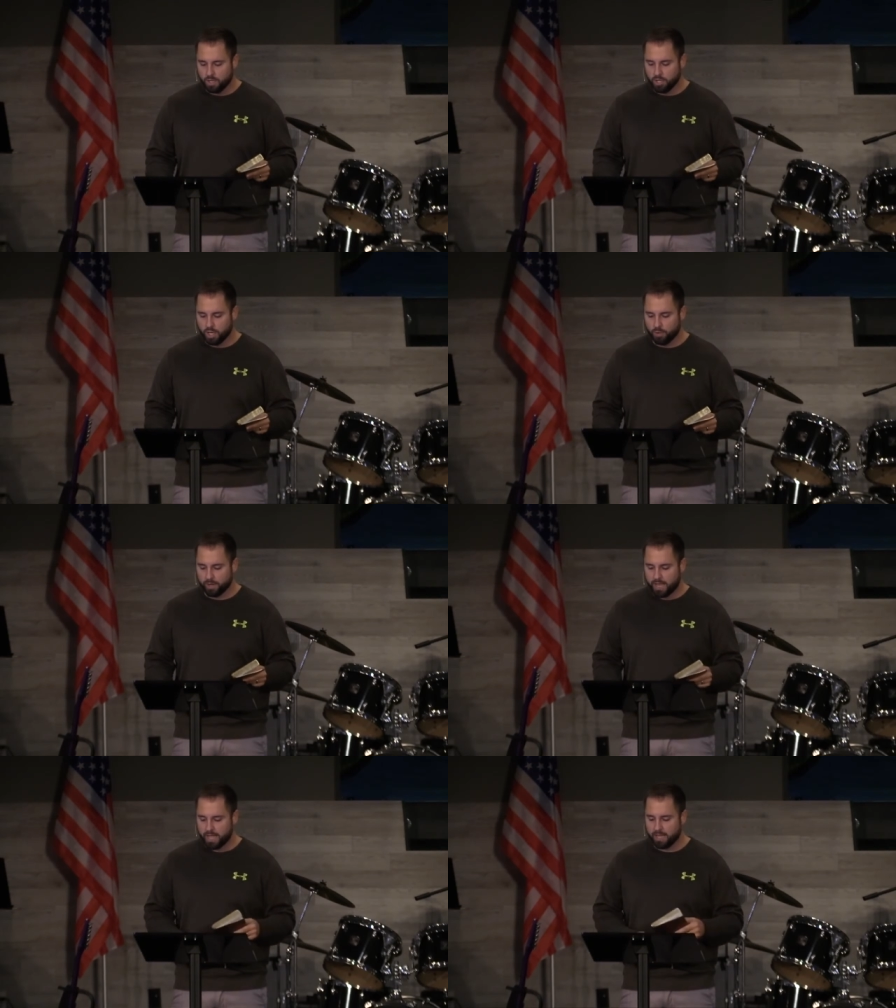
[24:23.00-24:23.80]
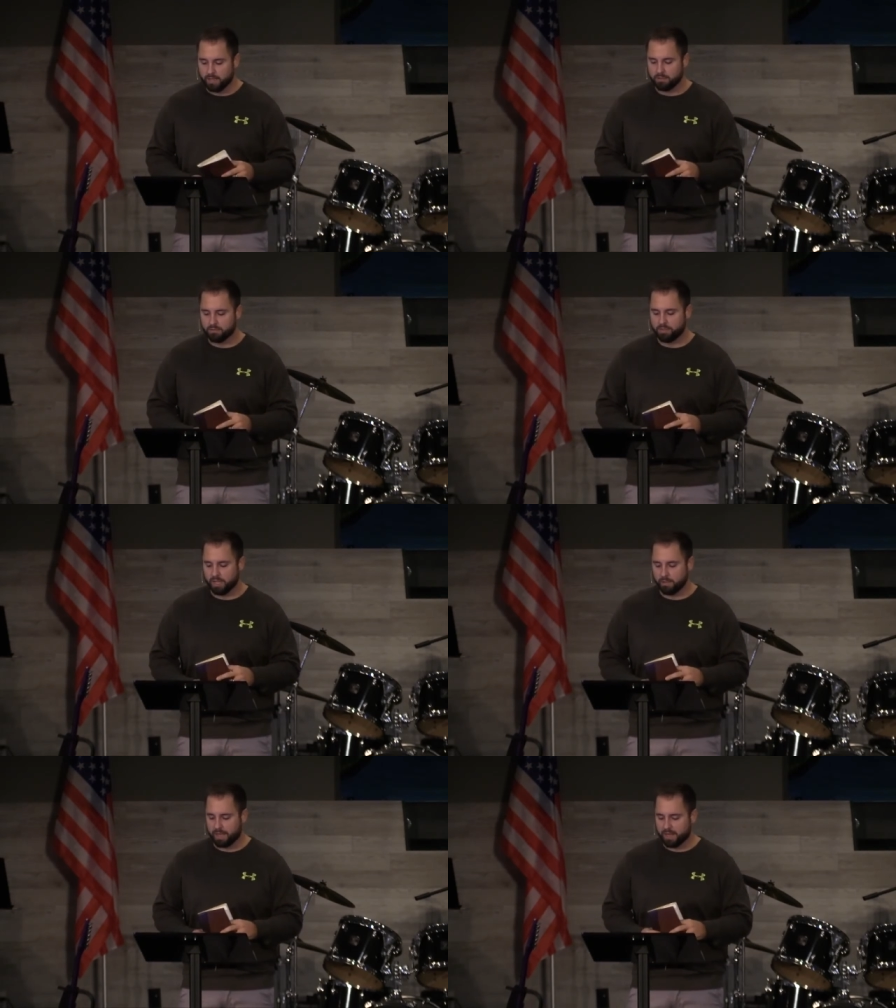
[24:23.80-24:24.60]
You know, when I
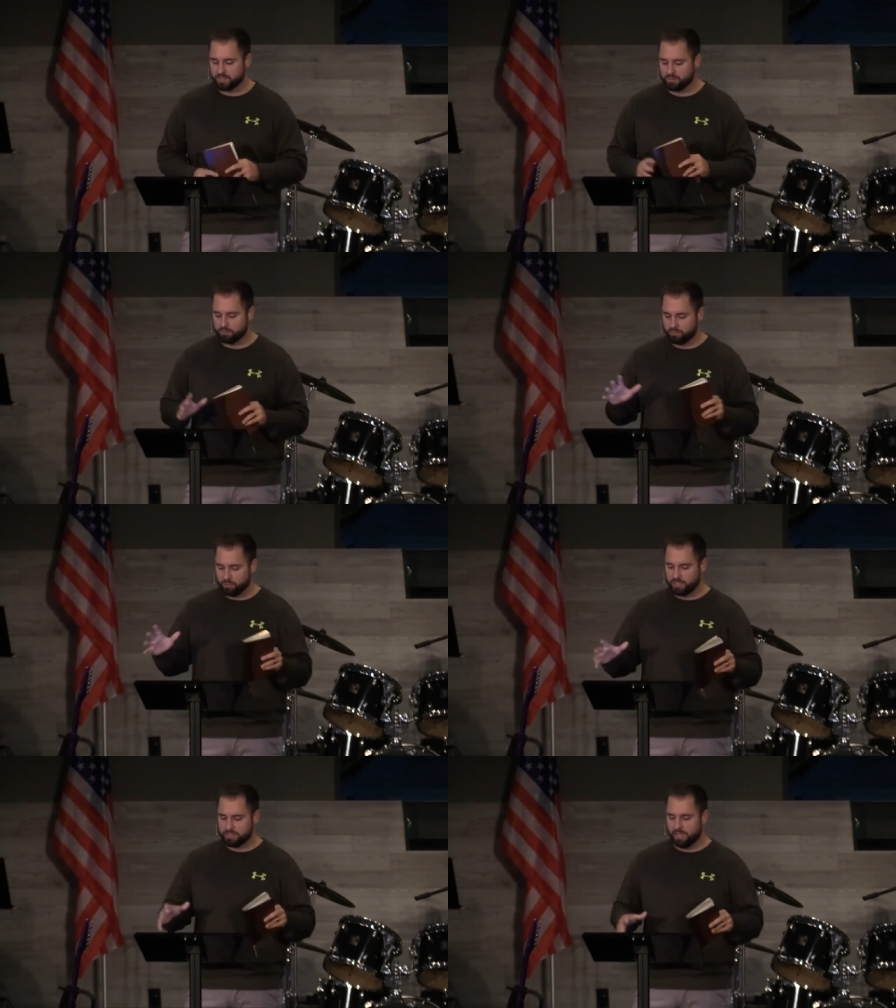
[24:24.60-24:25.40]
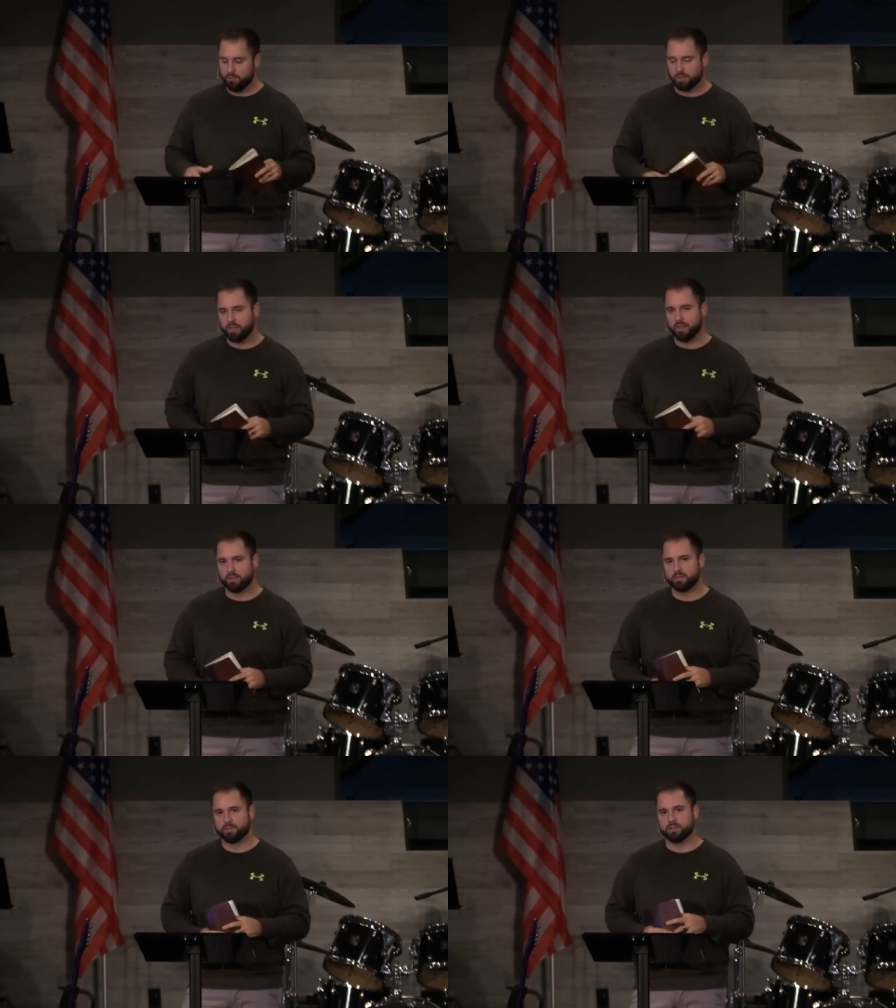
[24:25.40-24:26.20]
think about us, we'll just end with
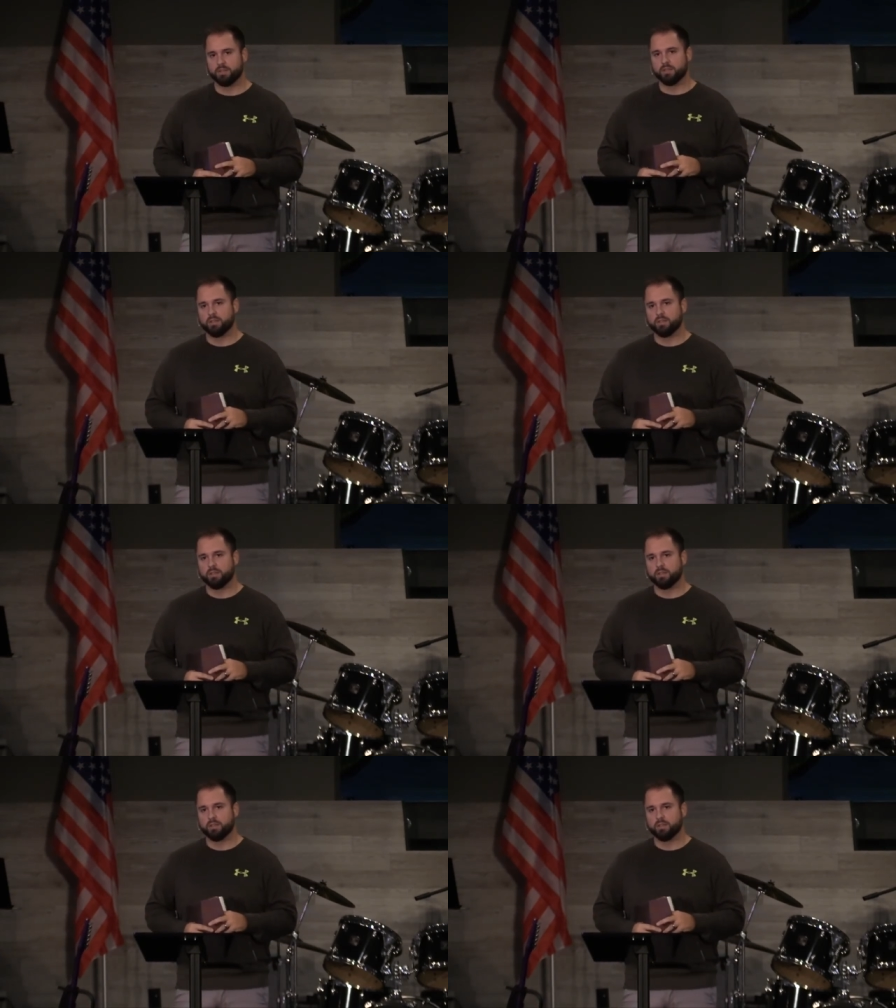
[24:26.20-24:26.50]
this.